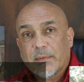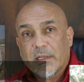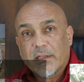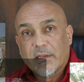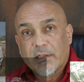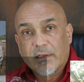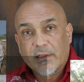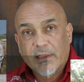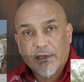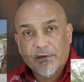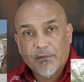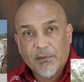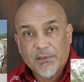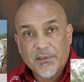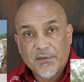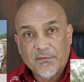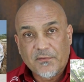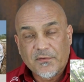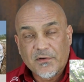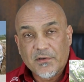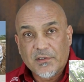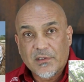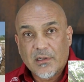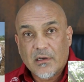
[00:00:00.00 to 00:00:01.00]
meaning. That was the
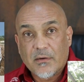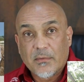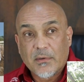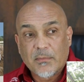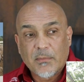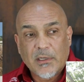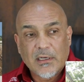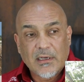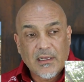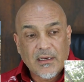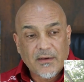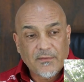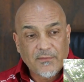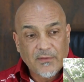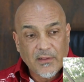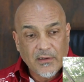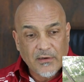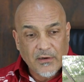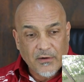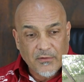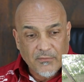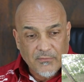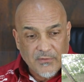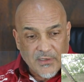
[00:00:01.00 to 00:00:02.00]
first time in my life
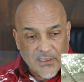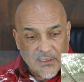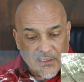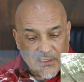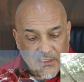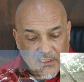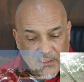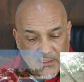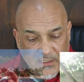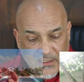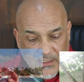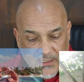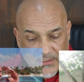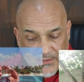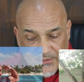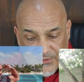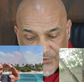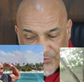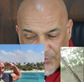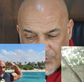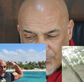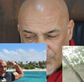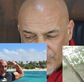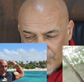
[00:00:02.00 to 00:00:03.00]
that I really
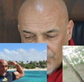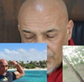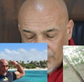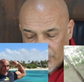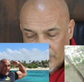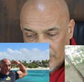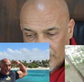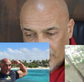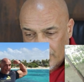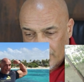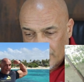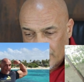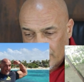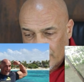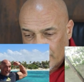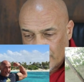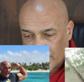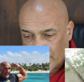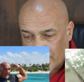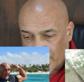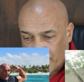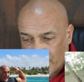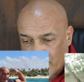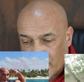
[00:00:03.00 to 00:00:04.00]
understood
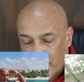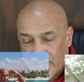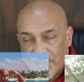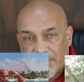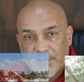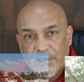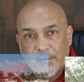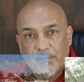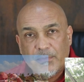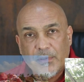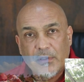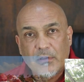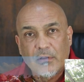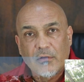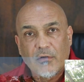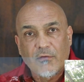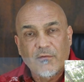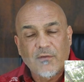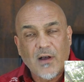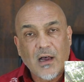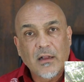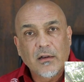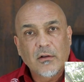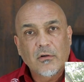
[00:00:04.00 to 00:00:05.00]
the principle
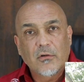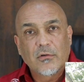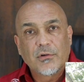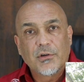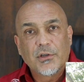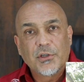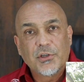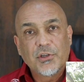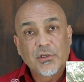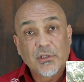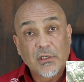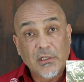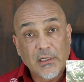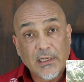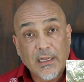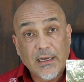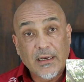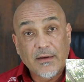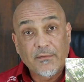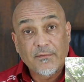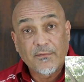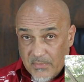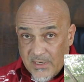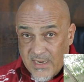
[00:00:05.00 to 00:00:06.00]
of unconditional
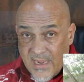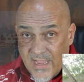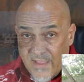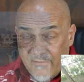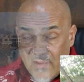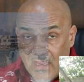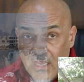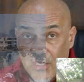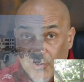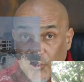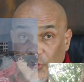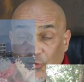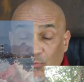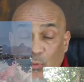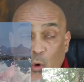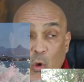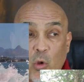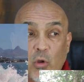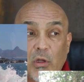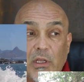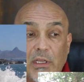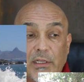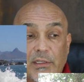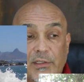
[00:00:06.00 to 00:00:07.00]
love. But having a
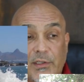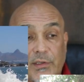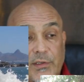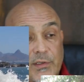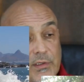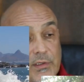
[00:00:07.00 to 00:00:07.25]
small kid,